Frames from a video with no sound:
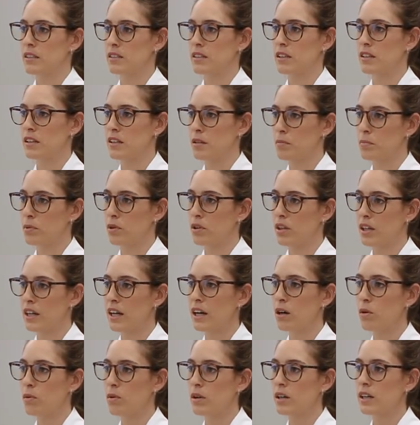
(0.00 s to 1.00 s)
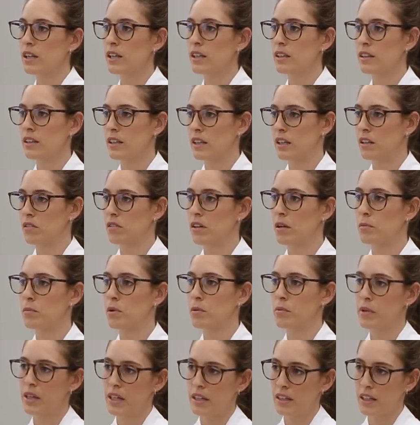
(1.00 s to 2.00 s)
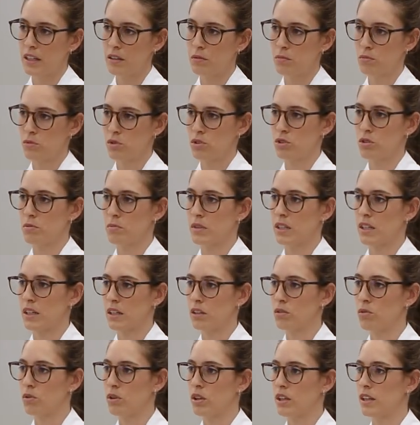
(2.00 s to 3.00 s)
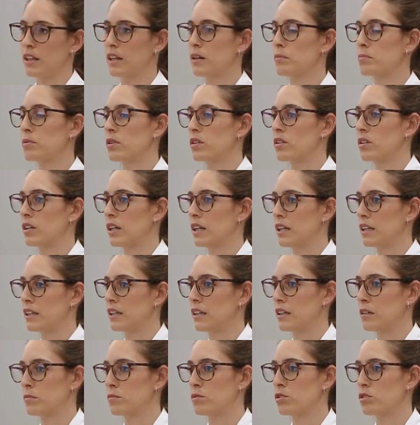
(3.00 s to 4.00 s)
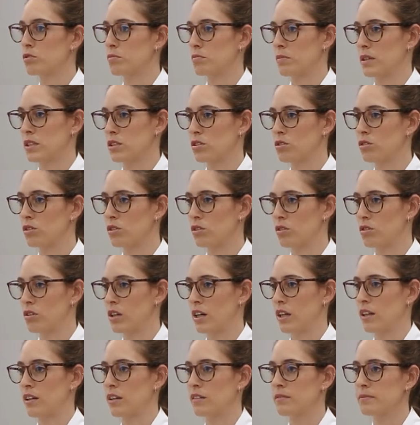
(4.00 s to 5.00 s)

this type of water has a much lower mobility, so we have it more under control.